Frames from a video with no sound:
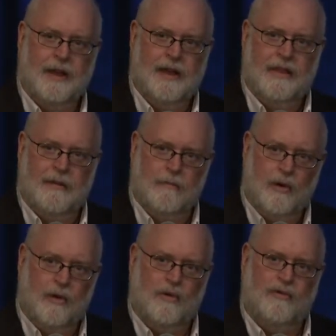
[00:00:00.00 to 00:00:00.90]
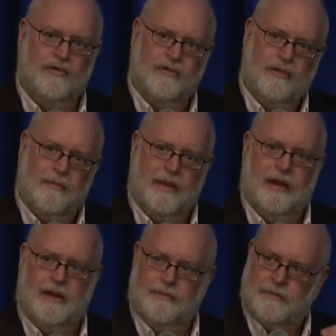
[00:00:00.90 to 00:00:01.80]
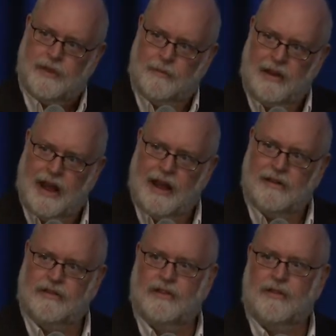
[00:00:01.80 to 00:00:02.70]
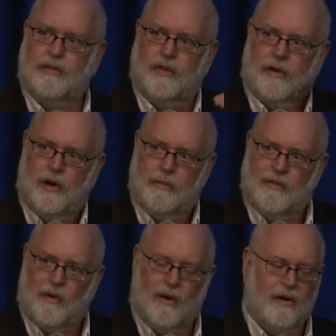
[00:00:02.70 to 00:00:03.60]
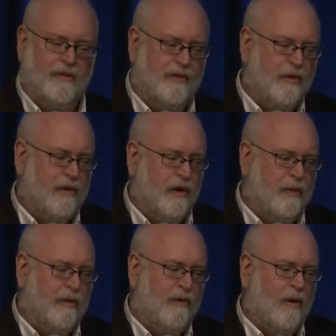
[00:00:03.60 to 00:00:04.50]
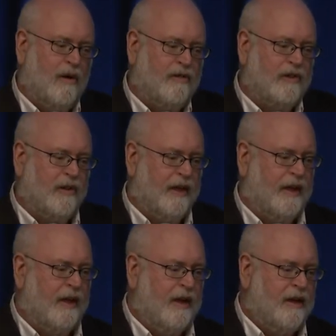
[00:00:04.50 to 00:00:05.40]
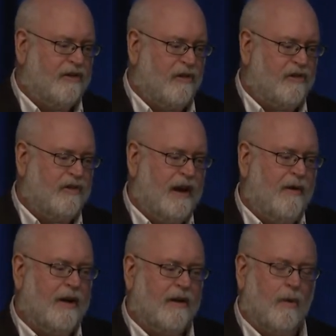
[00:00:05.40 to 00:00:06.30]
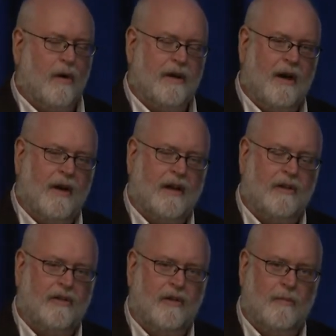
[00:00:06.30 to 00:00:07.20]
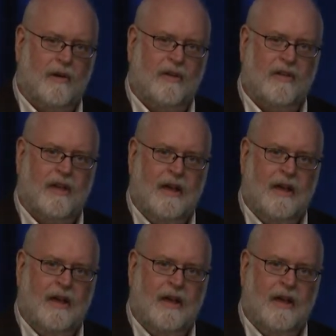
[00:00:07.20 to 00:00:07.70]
that move from the plants through the herbivores and through the herbivores to the tertiary and quaternary consumers.